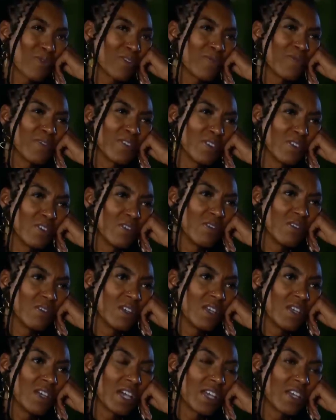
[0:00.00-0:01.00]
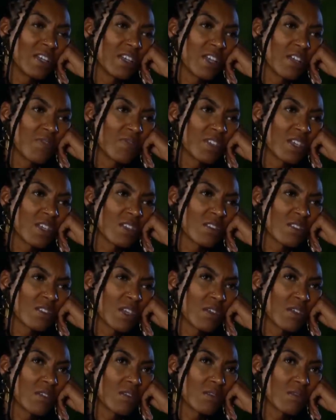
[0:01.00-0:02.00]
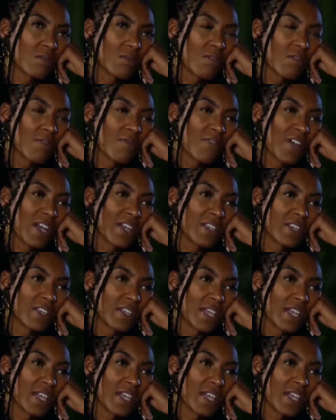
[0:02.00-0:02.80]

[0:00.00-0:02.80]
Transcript: to make herself feel better. It